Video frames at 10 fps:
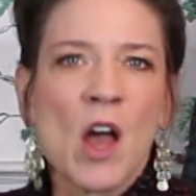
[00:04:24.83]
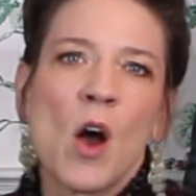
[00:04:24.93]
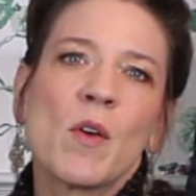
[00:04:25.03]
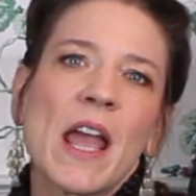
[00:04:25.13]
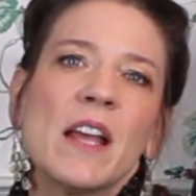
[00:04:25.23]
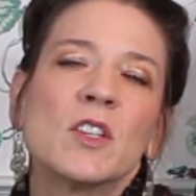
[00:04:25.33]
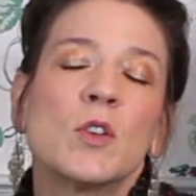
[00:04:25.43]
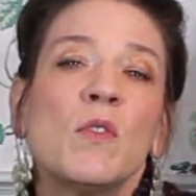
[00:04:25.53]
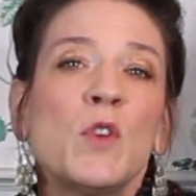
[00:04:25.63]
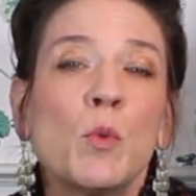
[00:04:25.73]
Okay,
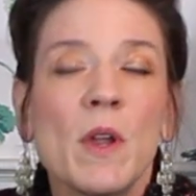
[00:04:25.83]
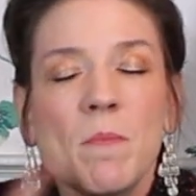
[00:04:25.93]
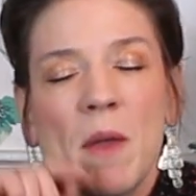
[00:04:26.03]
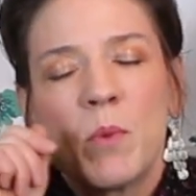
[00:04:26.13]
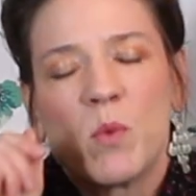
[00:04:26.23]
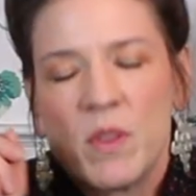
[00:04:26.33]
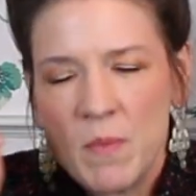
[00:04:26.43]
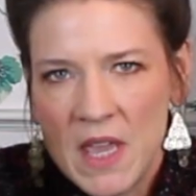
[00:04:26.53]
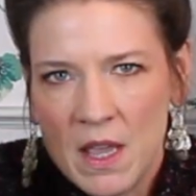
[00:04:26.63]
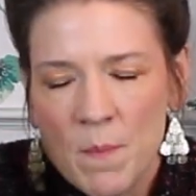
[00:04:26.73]
so if you remember with
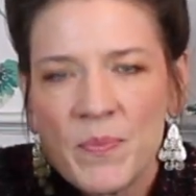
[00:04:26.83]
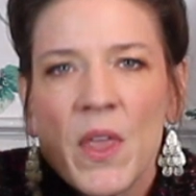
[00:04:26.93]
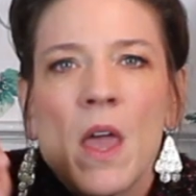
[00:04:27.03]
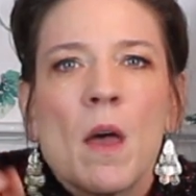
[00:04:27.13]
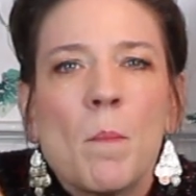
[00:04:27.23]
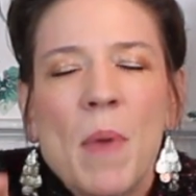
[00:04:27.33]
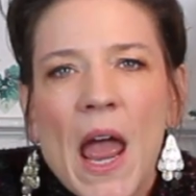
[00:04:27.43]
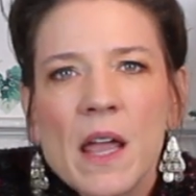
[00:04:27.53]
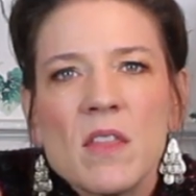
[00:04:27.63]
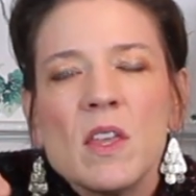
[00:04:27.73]
me,
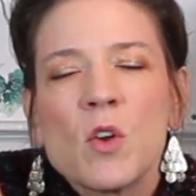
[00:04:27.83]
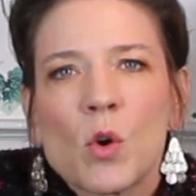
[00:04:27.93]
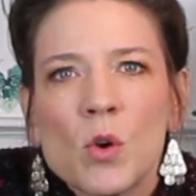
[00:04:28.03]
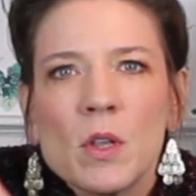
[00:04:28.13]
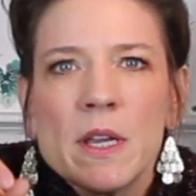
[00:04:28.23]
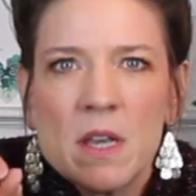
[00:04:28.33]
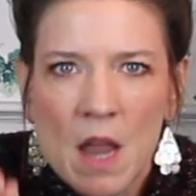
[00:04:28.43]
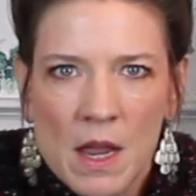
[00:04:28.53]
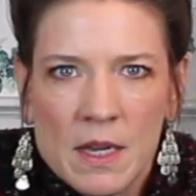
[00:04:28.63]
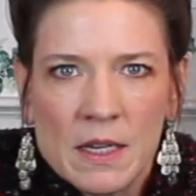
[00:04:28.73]
back in the early
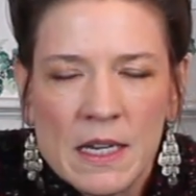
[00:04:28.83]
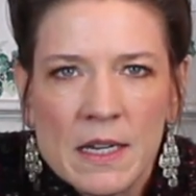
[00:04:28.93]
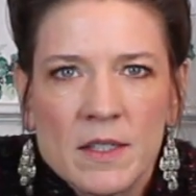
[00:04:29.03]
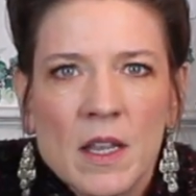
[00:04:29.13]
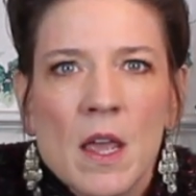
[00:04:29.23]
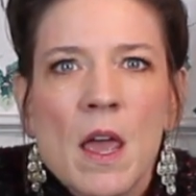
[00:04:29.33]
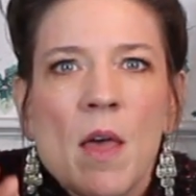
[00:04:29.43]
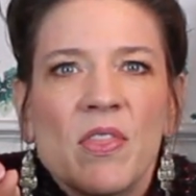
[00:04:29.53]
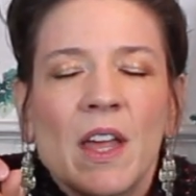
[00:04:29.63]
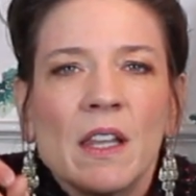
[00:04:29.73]
90s,
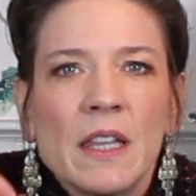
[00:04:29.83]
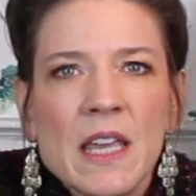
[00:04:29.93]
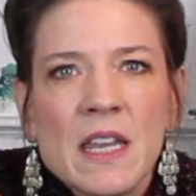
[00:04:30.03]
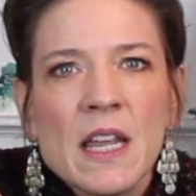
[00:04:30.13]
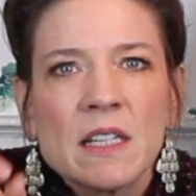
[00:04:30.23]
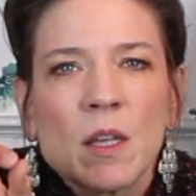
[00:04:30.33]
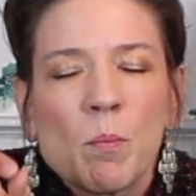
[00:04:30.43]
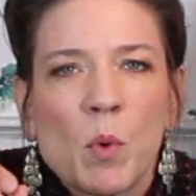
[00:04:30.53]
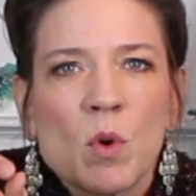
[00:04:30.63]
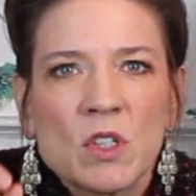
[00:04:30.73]
the
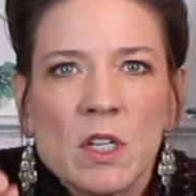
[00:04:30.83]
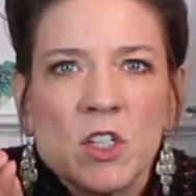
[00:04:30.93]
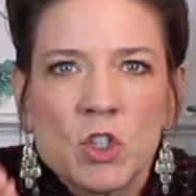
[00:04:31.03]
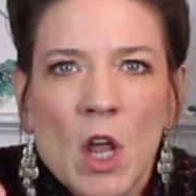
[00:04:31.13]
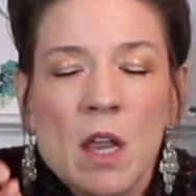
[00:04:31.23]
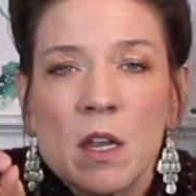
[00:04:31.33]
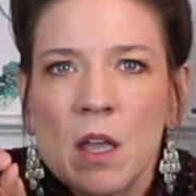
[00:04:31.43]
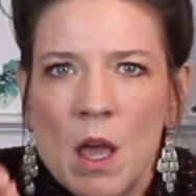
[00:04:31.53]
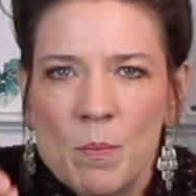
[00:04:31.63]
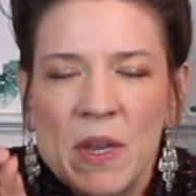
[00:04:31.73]
Lennox Porcelain China
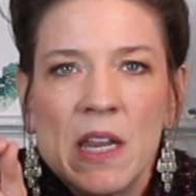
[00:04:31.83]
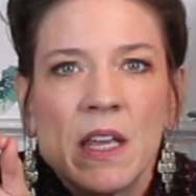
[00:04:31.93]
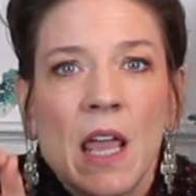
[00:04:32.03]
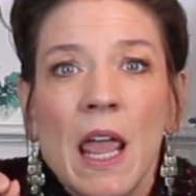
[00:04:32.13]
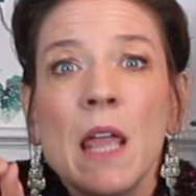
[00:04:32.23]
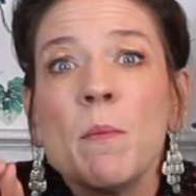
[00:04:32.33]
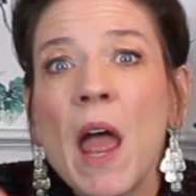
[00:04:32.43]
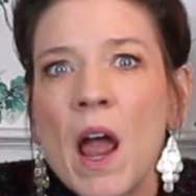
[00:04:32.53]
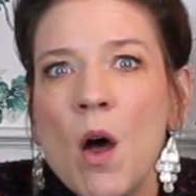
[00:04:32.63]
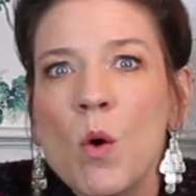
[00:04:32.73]
Company came
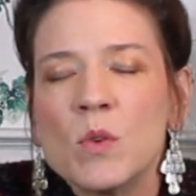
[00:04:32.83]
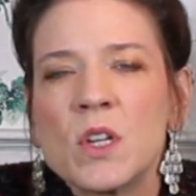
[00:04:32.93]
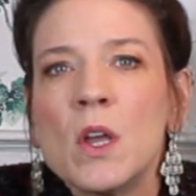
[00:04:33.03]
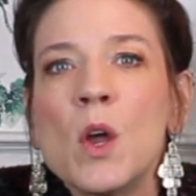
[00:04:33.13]
out